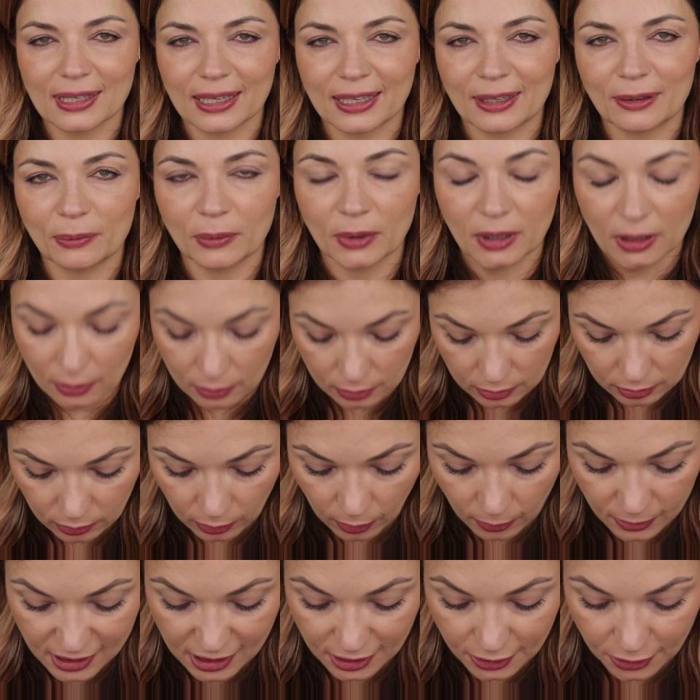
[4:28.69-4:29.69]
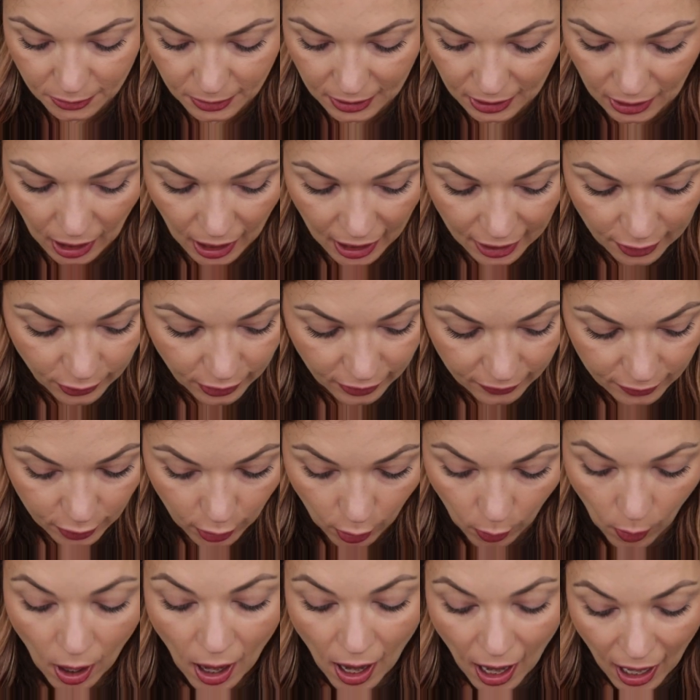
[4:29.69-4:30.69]
Like what what was I doing? I don't even
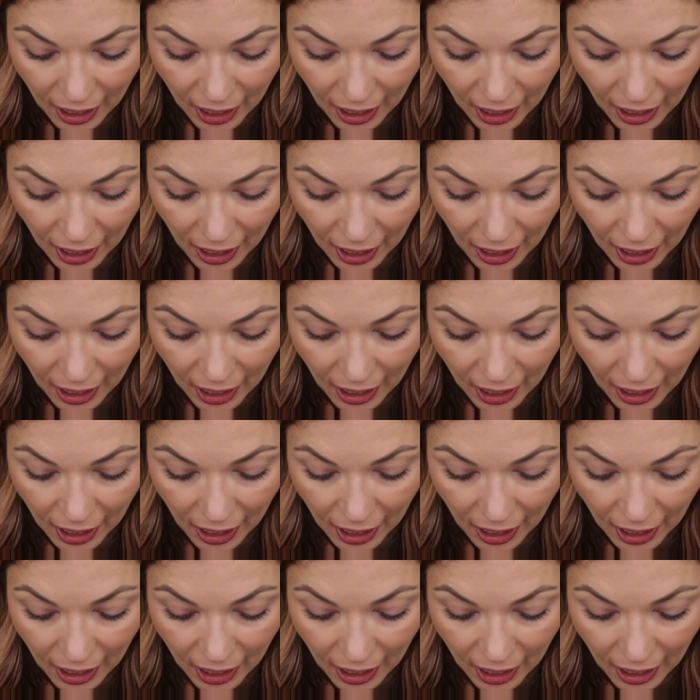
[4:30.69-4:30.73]
know.